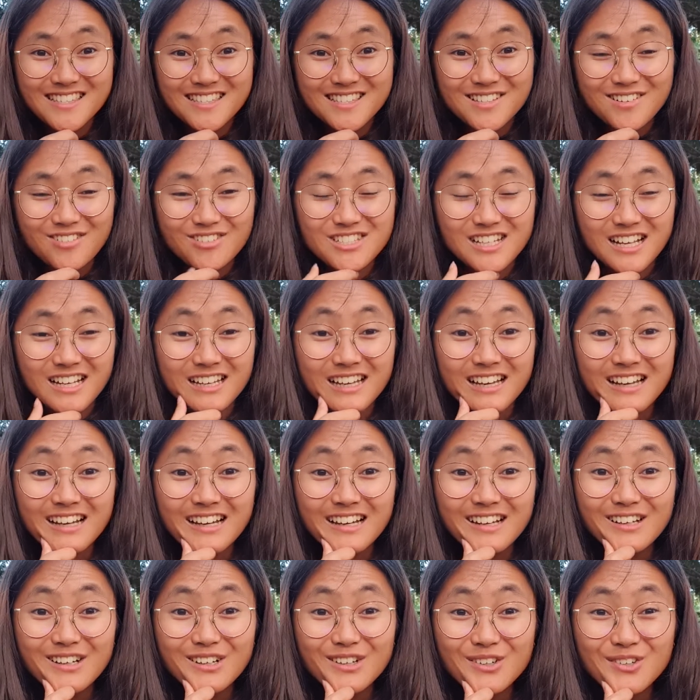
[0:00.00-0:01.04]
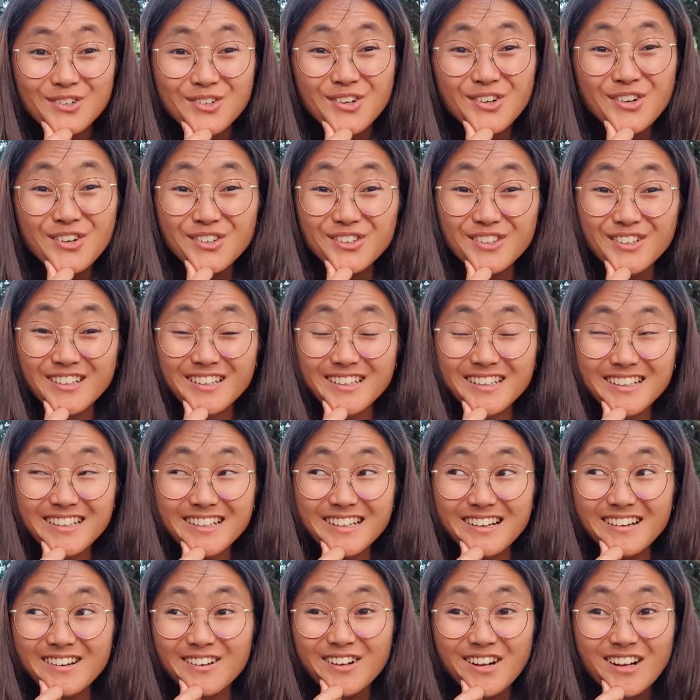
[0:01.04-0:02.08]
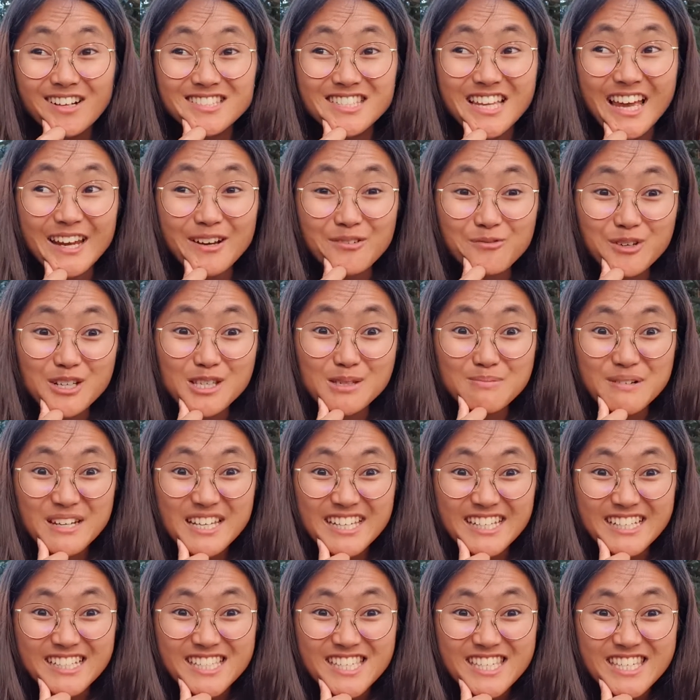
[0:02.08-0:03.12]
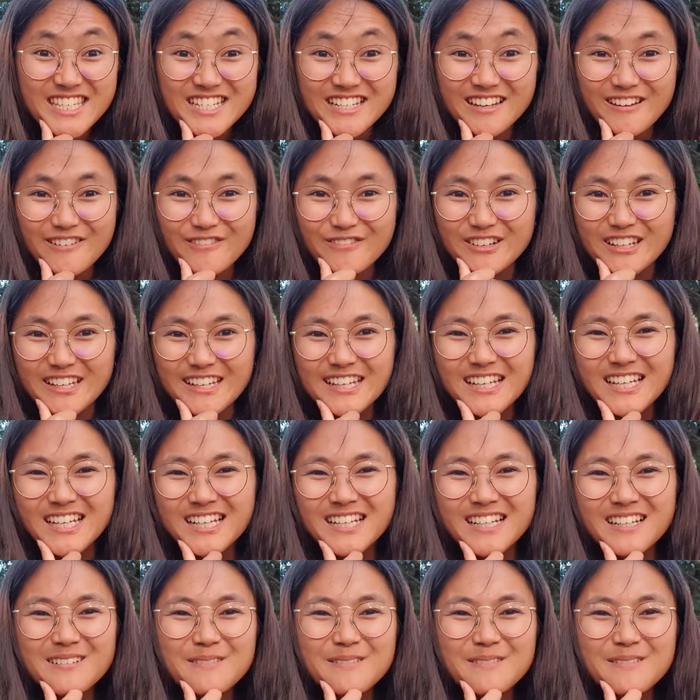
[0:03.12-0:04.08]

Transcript: So I was like, cool, a cocktail with bleach, lovely.